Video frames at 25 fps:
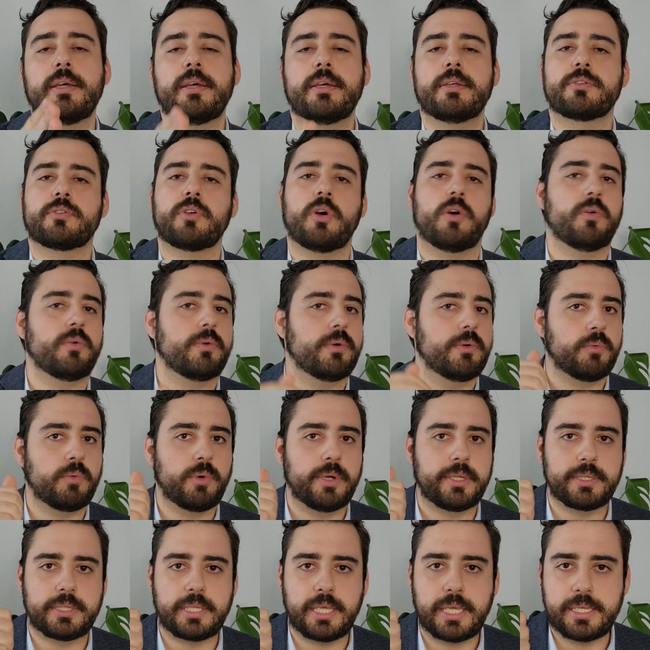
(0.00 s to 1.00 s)
So
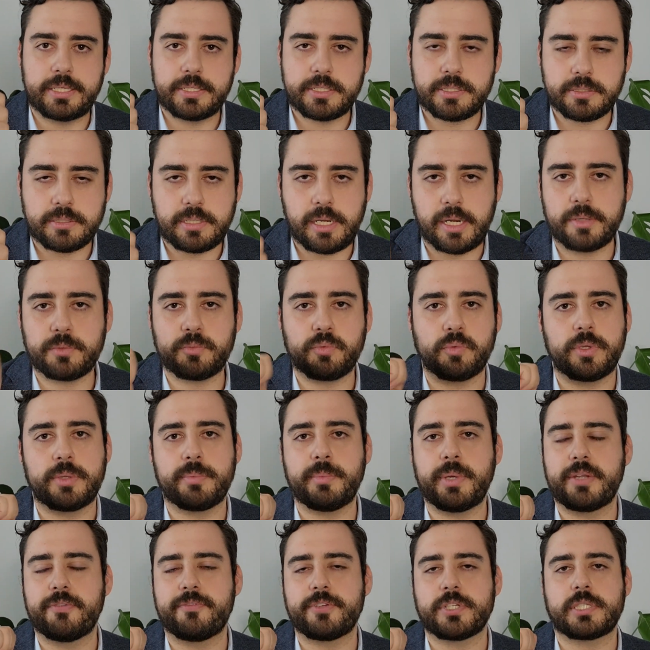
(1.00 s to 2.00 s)
when they start with
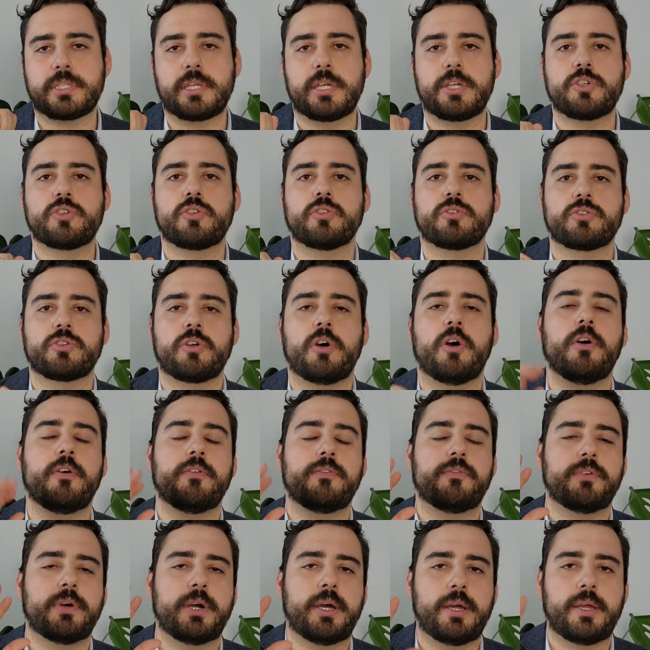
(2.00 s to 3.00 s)
manifestations
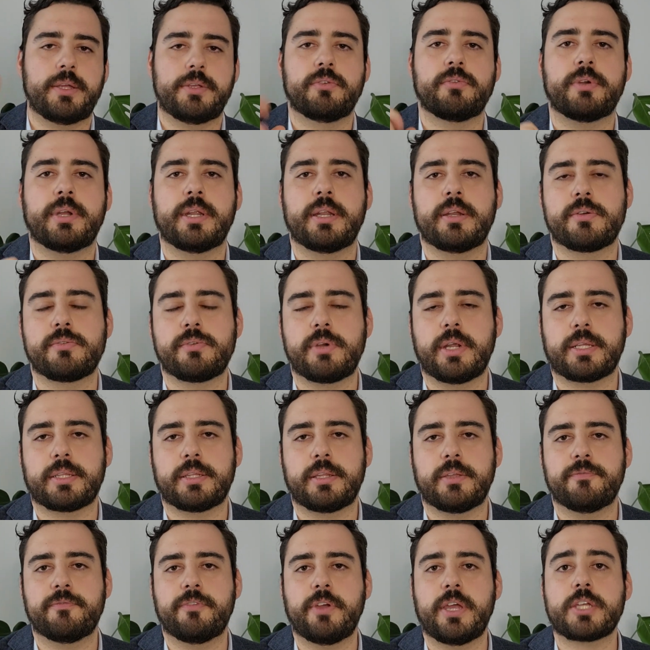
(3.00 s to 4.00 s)
of urinary
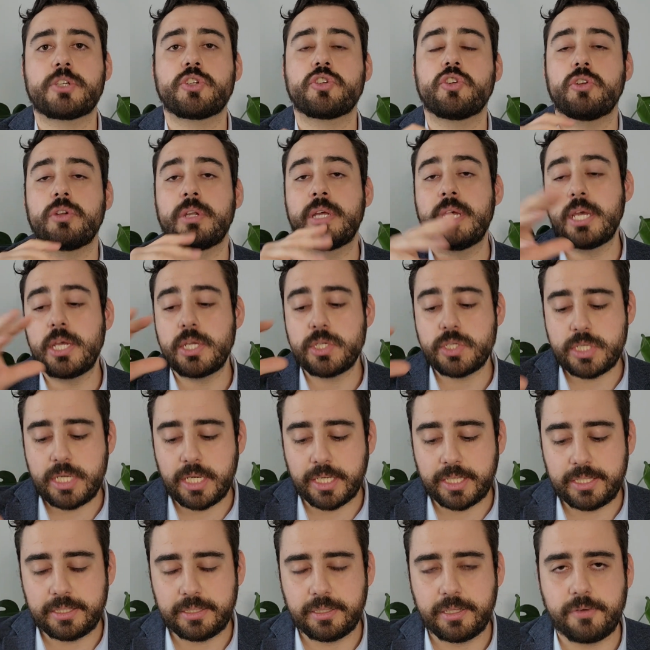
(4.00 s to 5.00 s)
tract infection,
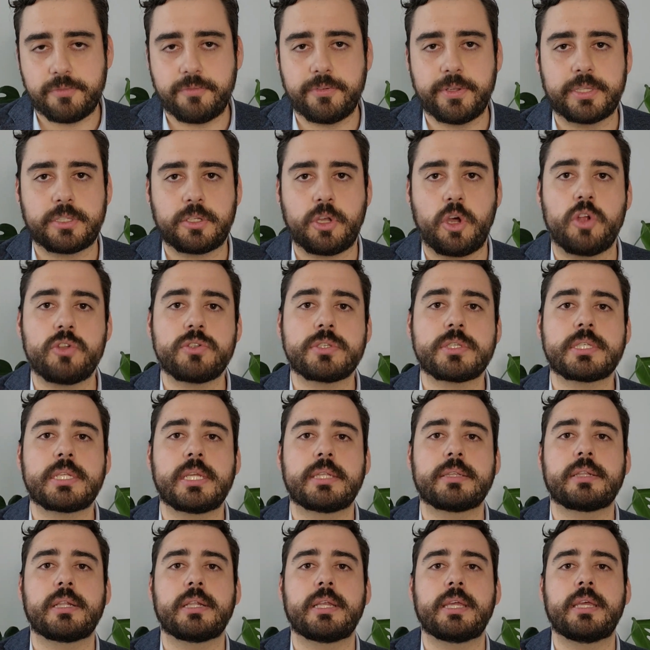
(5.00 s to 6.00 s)
checking their feet
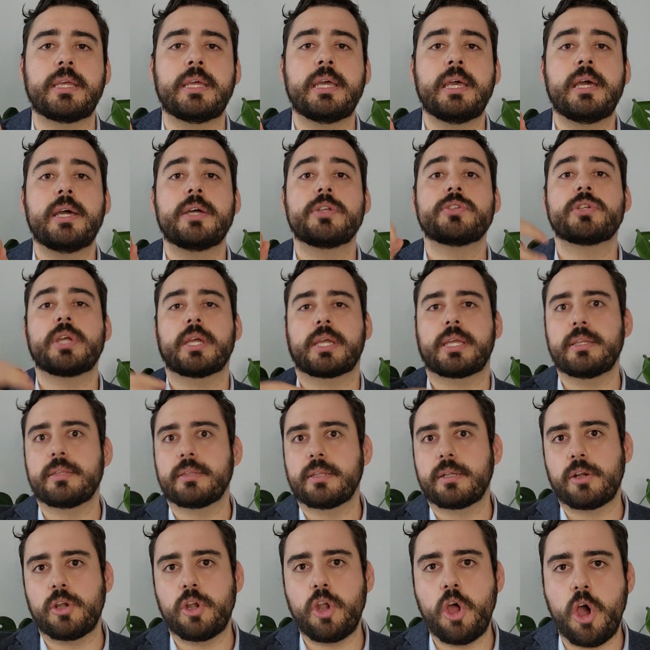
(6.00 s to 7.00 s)
constantly, checking
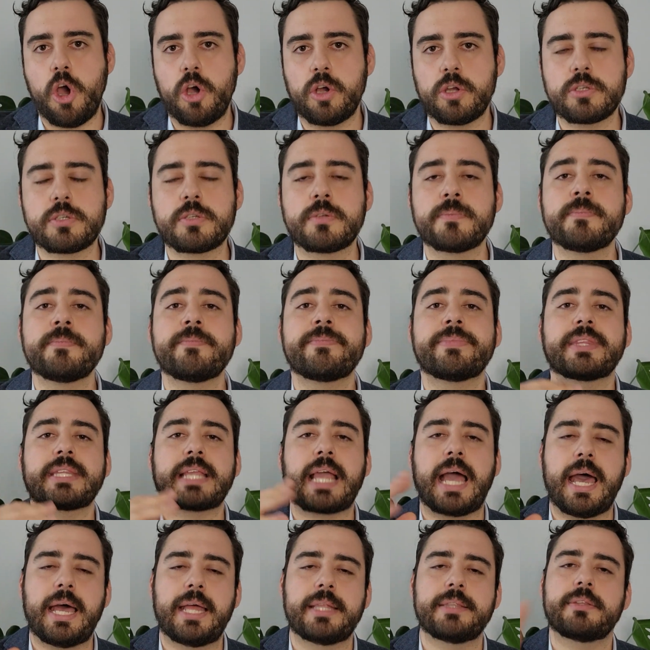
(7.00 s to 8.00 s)
their lungs,
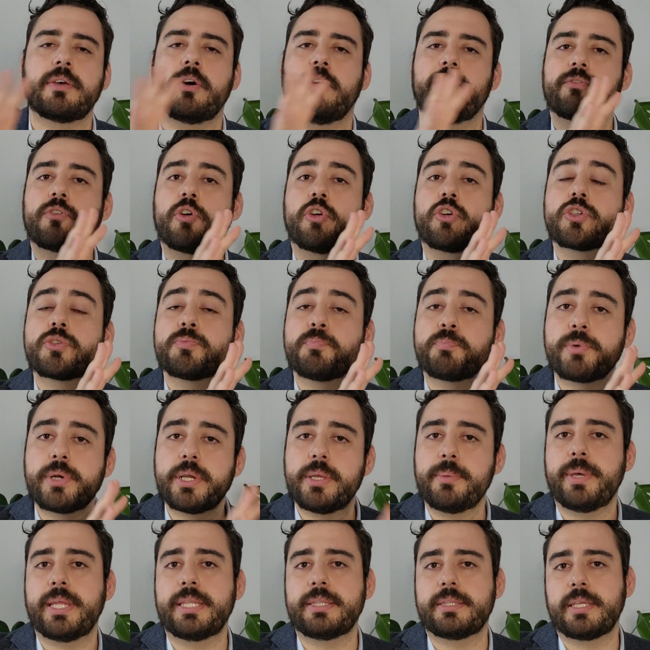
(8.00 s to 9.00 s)
and of course
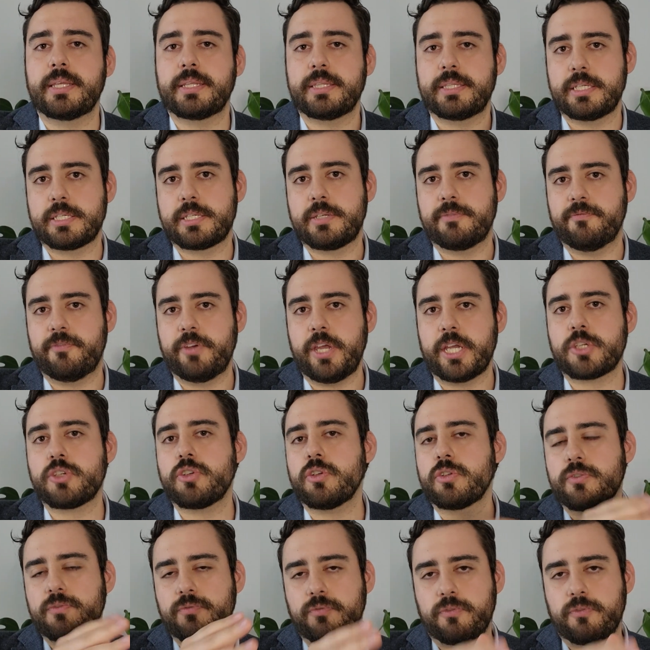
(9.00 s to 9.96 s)
preventing these infections.